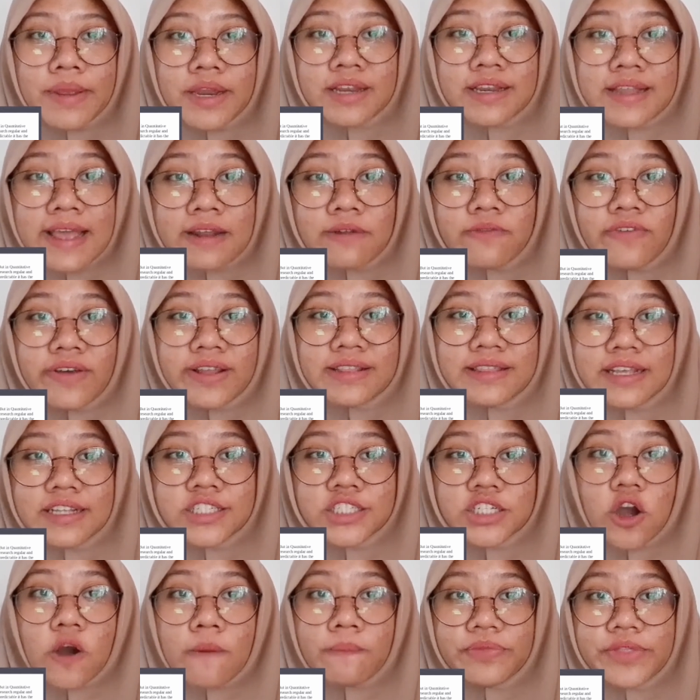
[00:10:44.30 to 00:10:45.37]
advantage
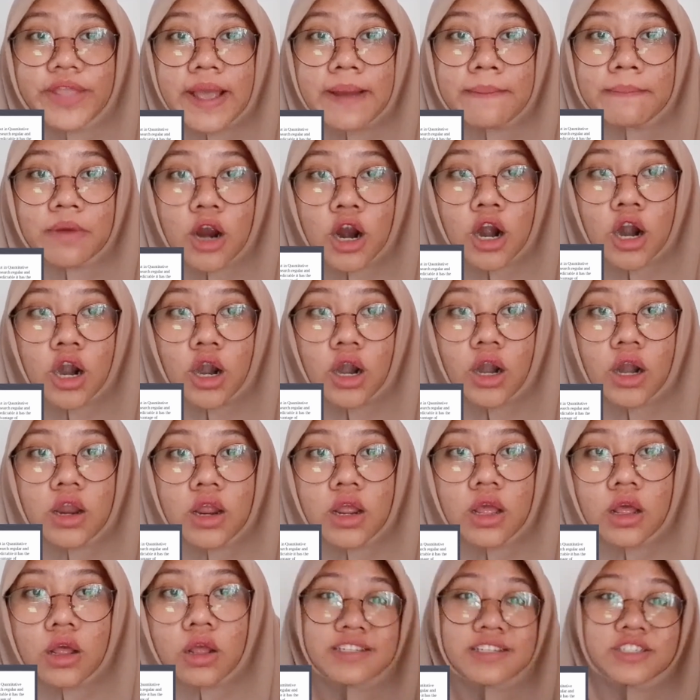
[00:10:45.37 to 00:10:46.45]
of them are
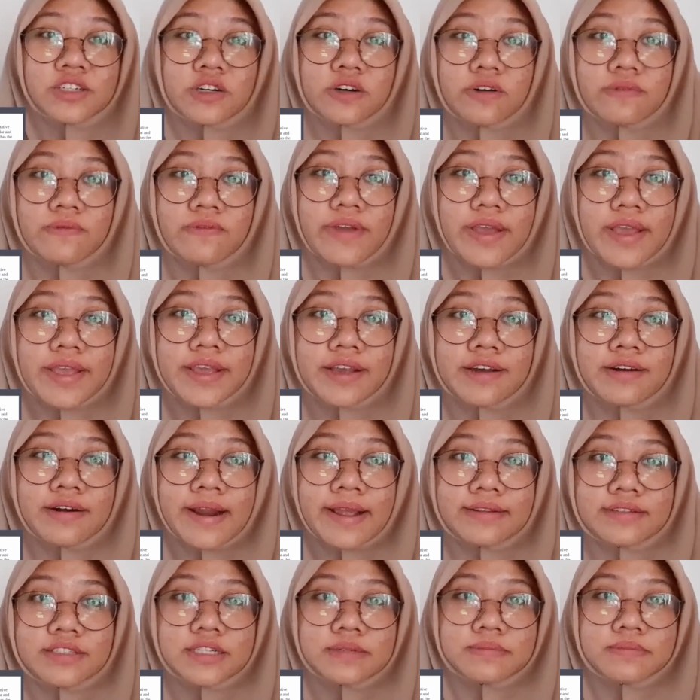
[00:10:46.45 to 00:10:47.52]
surveying
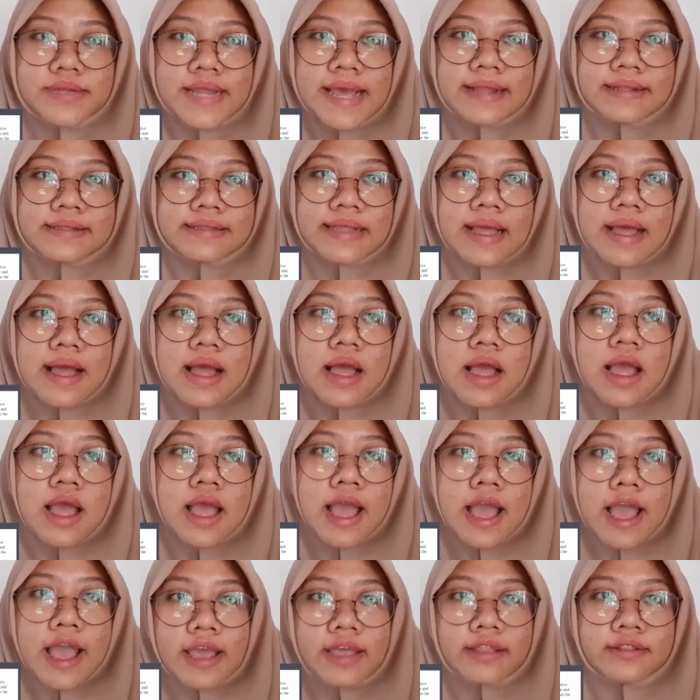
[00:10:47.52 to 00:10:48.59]
random data
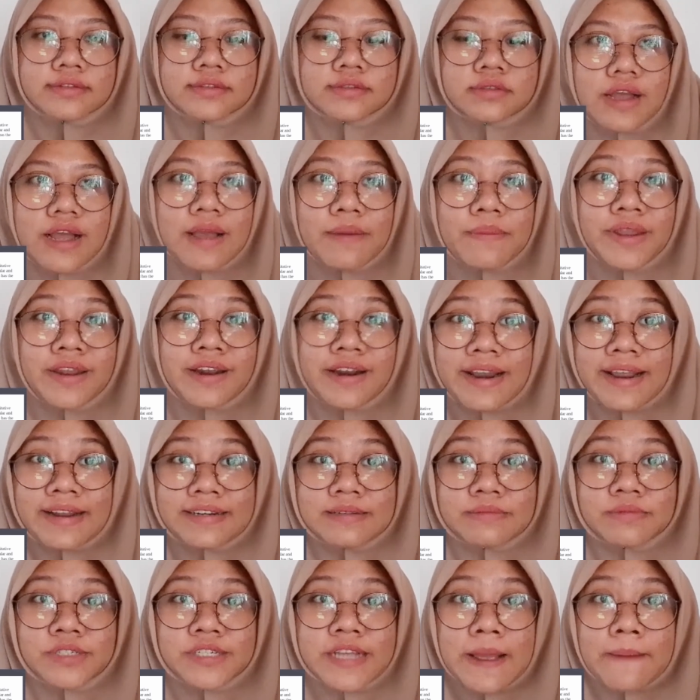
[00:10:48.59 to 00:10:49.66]
and
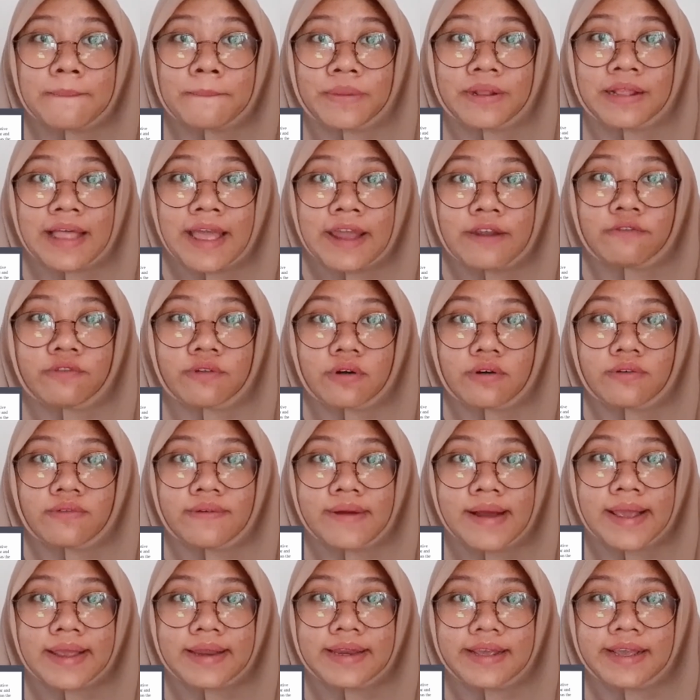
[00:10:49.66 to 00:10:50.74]
random sample and
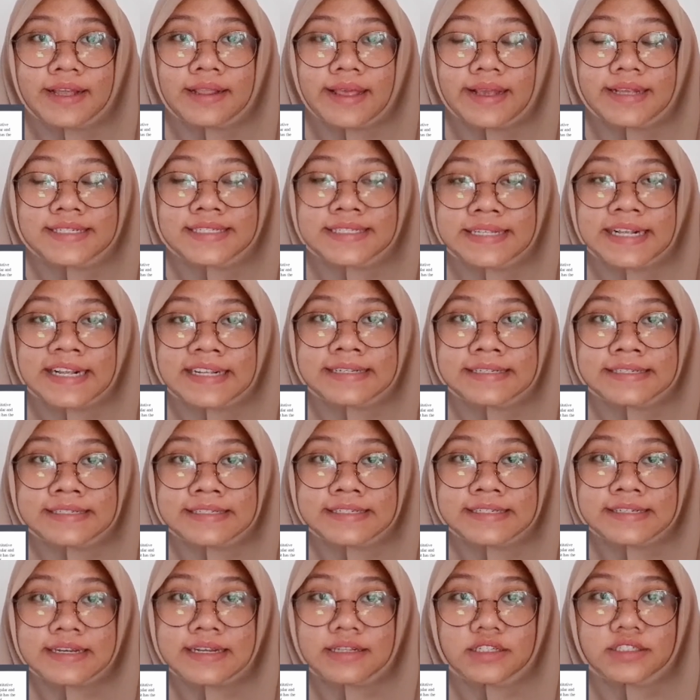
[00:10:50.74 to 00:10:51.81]
providing like
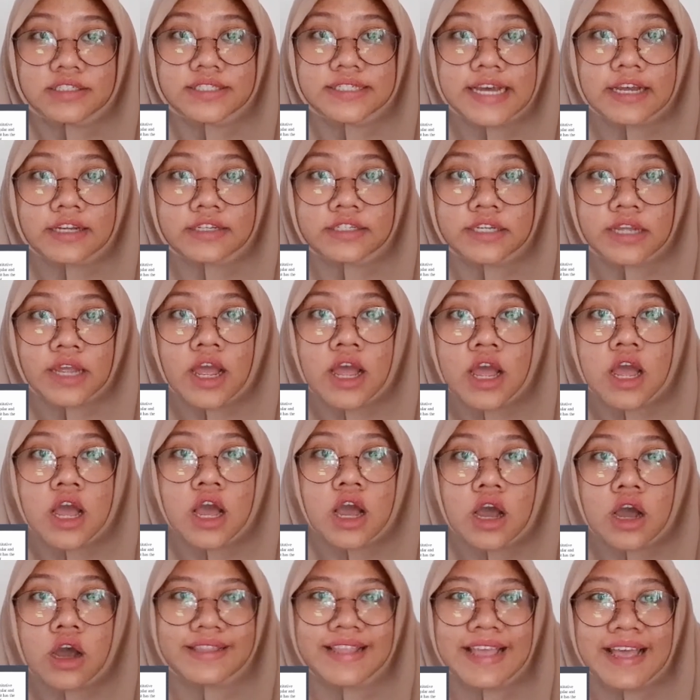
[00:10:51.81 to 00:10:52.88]
statistical data
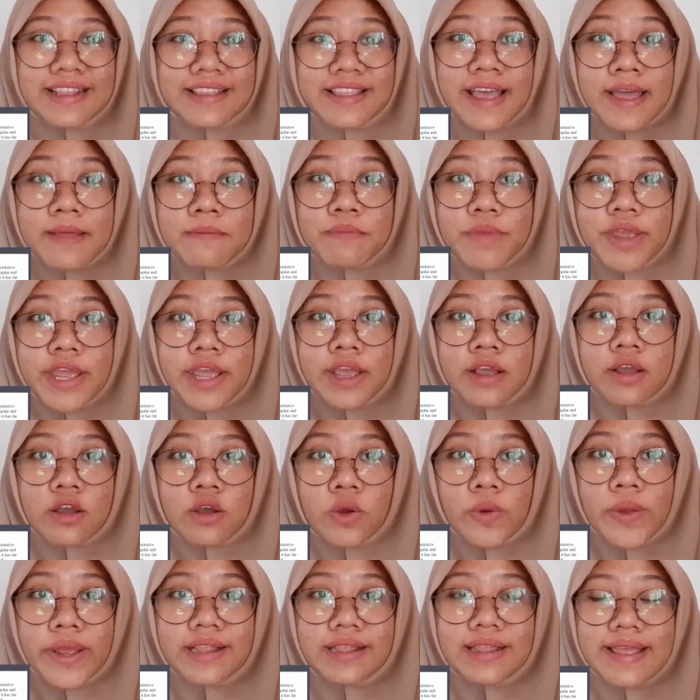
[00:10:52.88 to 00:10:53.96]
that can be
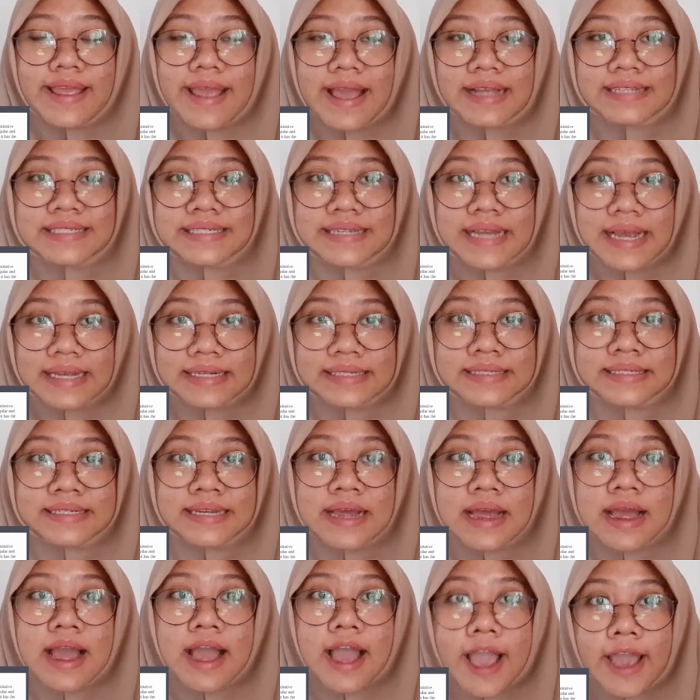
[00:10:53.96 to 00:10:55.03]
quickly assessed
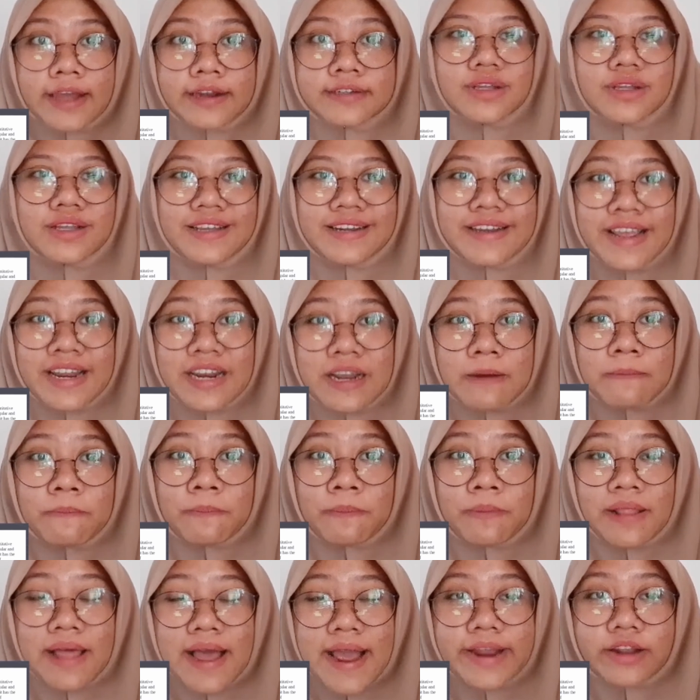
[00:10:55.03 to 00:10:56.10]
and then
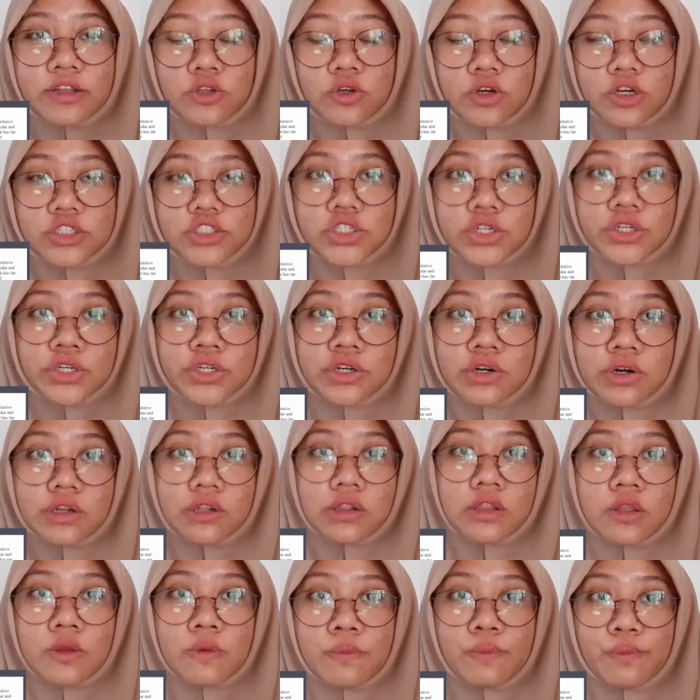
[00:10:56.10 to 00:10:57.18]
applied to a general
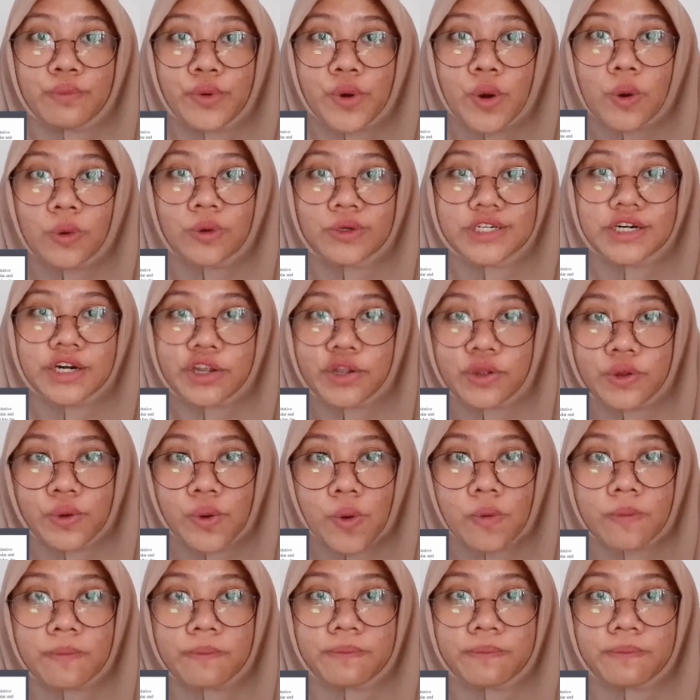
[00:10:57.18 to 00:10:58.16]
broader group.